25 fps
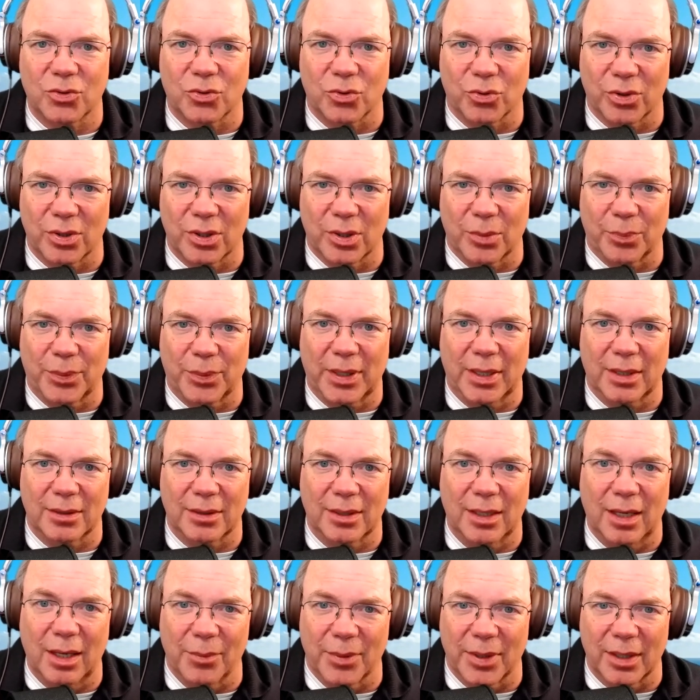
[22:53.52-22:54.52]
during the
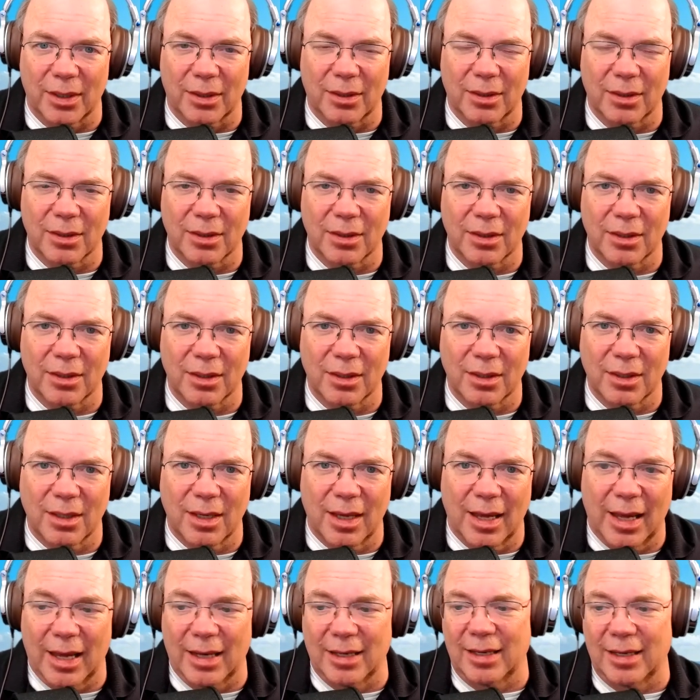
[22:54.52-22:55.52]
pandemic,
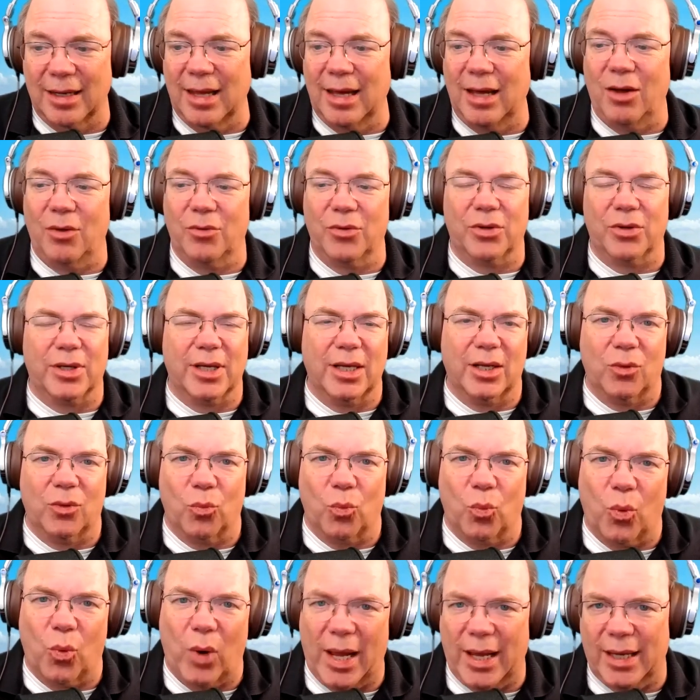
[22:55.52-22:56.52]
and now they're
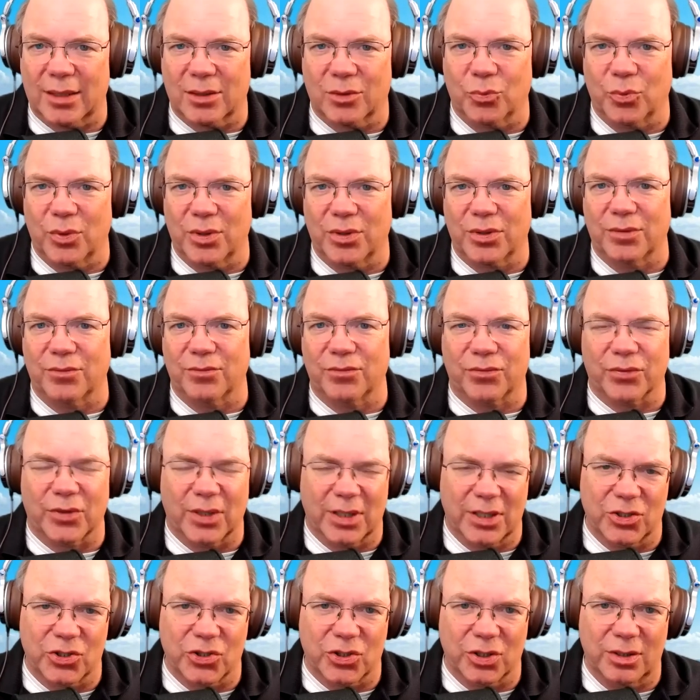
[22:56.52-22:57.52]
getting whacked with
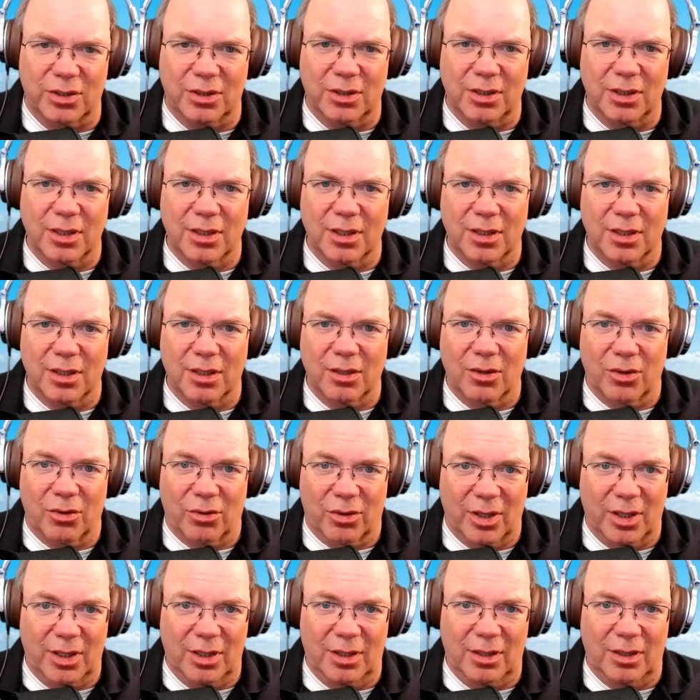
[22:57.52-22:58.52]
inflation,
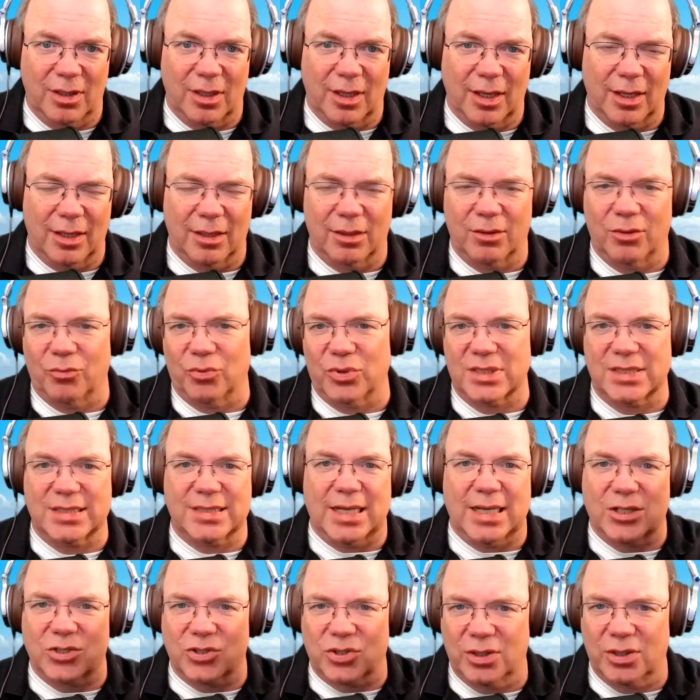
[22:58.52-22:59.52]
right? And
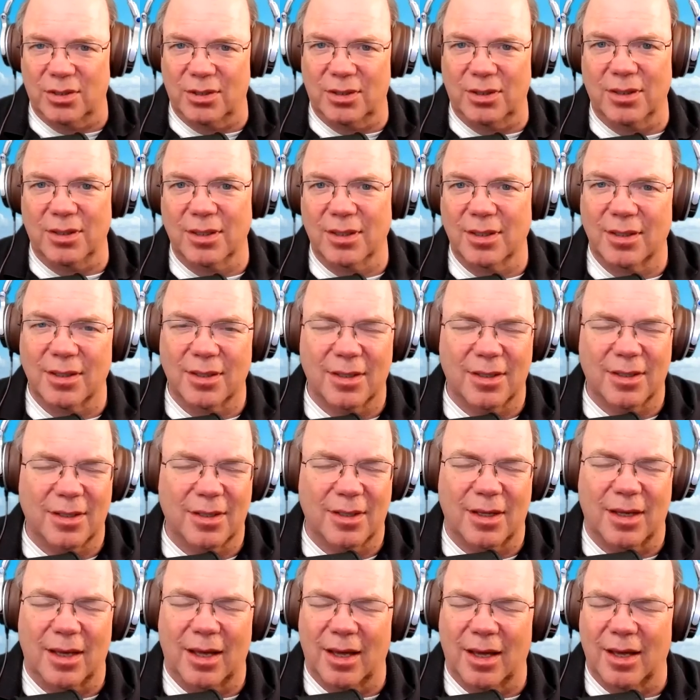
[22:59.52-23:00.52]
recession
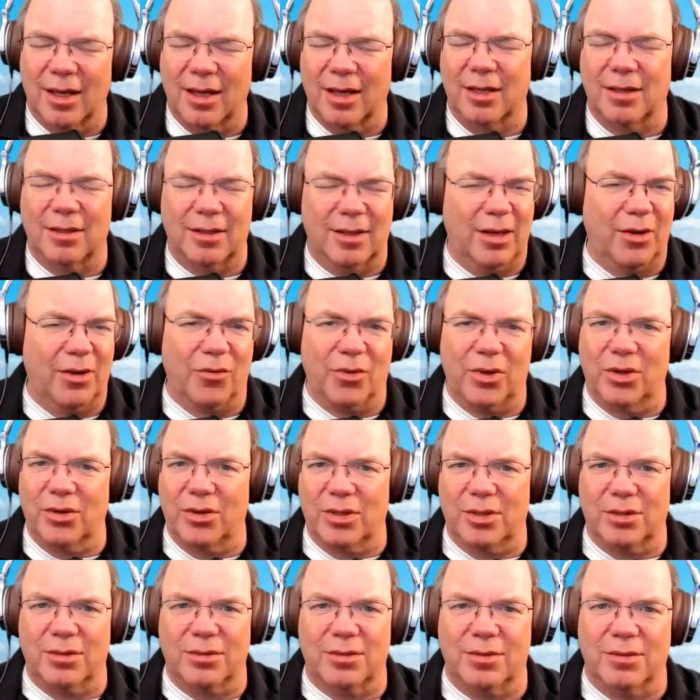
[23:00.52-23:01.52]
and every
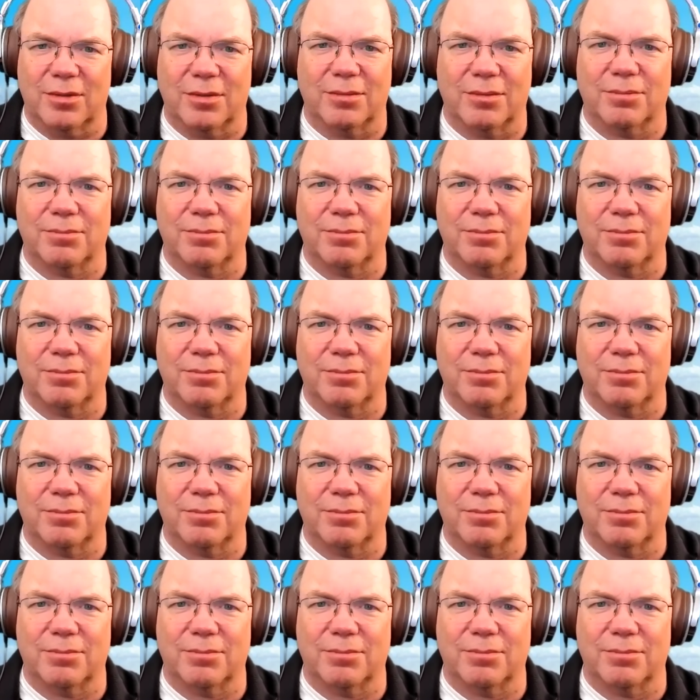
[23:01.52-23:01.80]
other